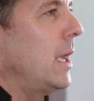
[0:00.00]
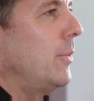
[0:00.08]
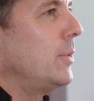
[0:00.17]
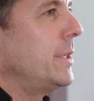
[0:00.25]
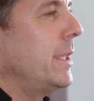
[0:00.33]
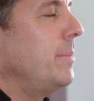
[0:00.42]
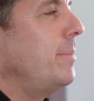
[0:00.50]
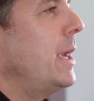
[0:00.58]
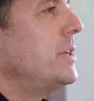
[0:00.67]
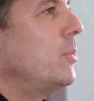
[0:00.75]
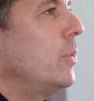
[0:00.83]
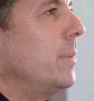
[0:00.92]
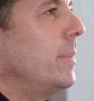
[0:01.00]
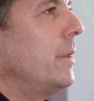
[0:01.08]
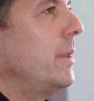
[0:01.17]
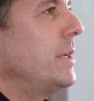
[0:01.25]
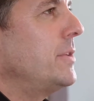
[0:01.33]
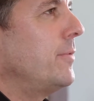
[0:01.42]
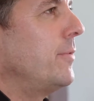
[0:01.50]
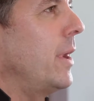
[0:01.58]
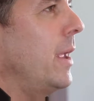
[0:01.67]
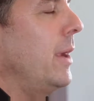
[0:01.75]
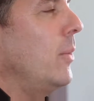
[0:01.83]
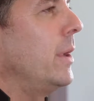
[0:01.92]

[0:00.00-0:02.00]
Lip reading: I was in patient rehabilitation for 8